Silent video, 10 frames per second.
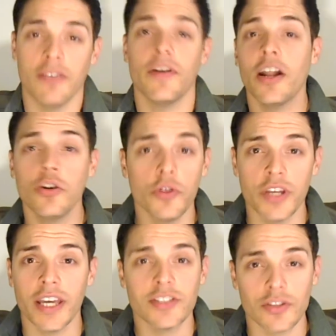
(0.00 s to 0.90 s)
if I don't know the
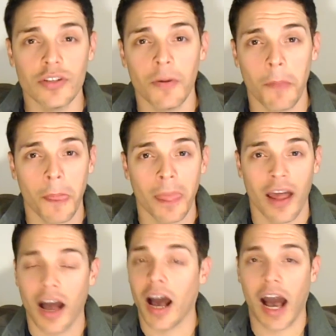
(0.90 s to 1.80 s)
answer,
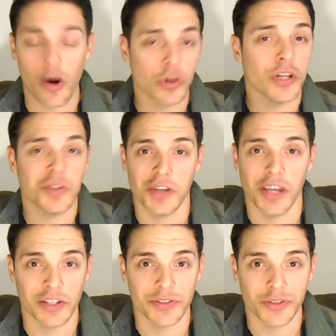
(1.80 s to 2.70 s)
I will get the
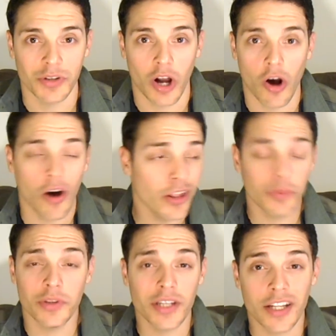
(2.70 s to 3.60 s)
answer. All I
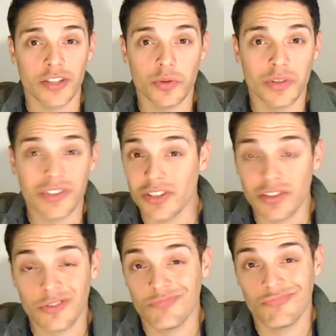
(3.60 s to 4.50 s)
really got to do is
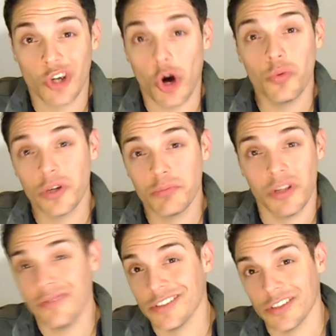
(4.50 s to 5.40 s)
just call Rick
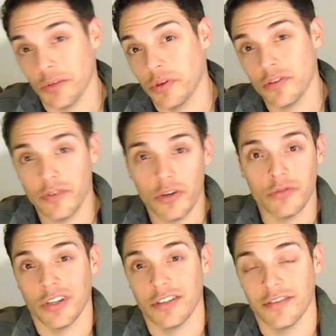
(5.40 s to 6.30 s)
Blevins up on the phone,
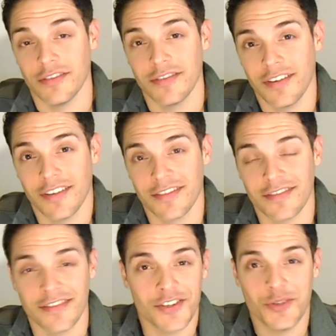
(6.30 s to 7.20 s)
and
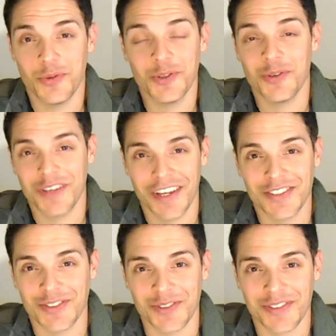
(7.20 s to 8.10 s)
he will know the
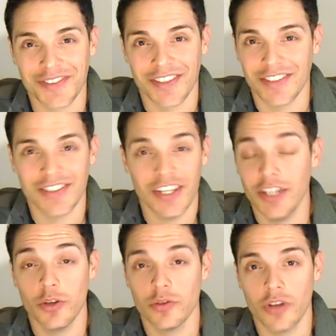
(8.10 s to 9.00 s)
answers, because
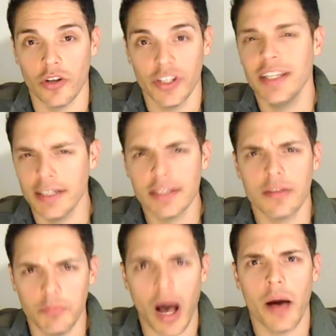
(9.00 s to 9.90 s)
he knows all. He is
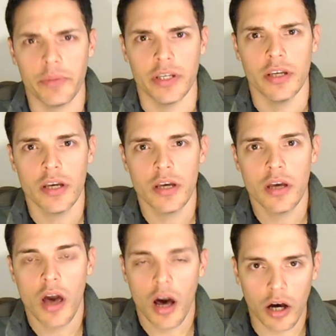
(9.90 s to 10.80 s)
the Bobby
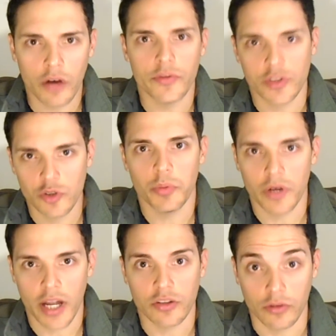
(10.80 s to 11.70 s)
of the
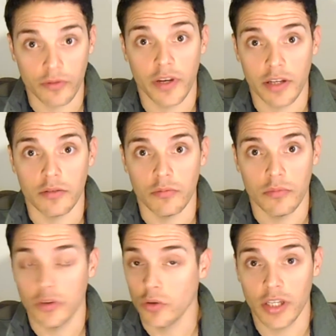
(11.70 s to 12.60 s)
Supernatural fandom.
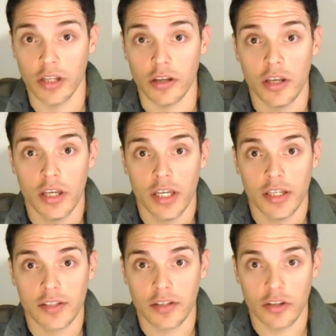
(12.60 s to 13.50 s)
No kidding.
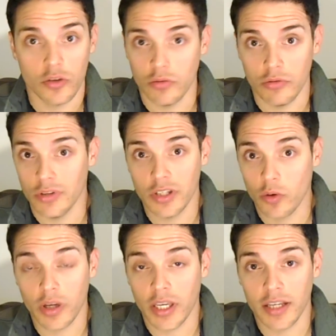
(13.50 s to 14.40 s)
It's like you need a
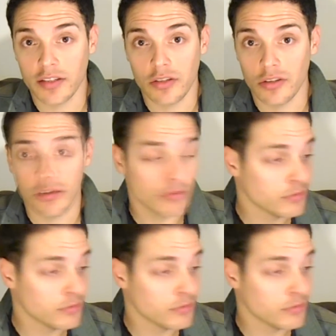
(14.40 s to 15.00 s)
quick answer.